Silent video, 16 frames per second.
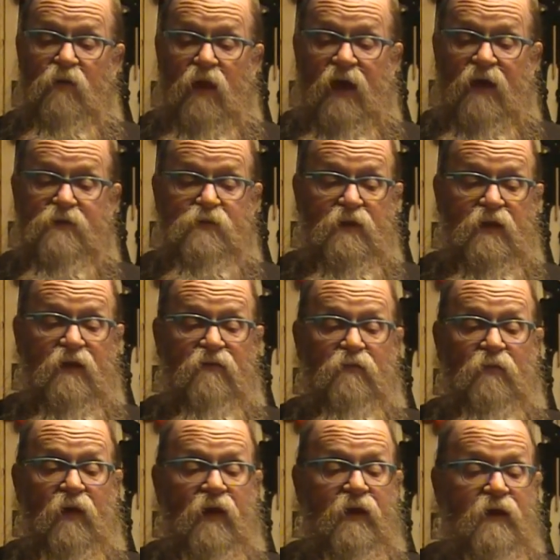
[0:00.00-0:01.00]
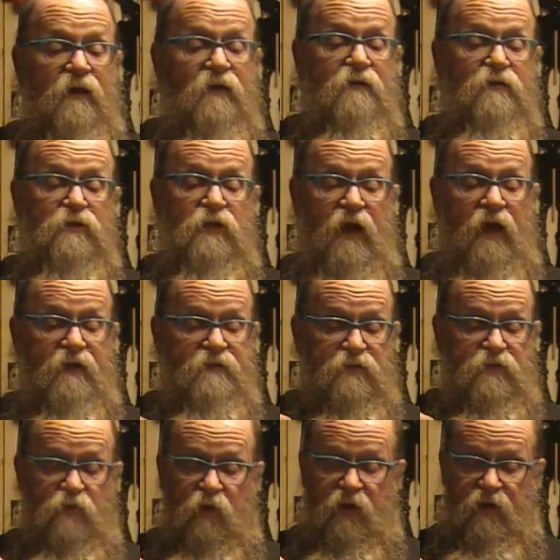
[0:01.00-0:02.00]
last we left Betty, she has a
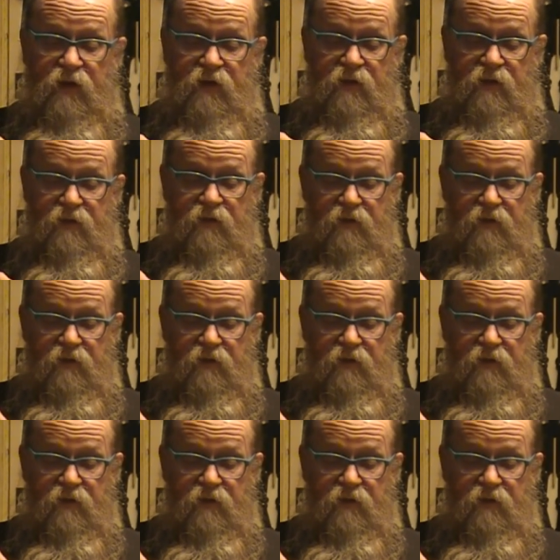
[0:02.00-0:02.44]
twin.